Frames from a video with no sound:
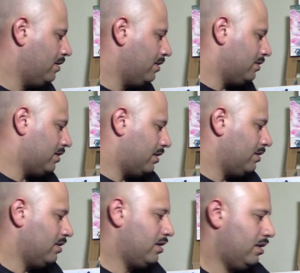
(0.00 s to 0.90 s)
Let's take a
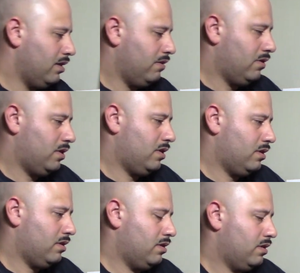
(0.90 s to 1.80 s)
look here.
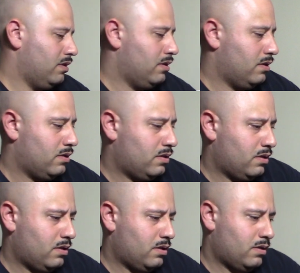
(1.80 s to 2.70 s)

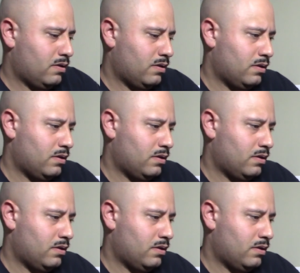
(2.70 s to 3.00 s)
So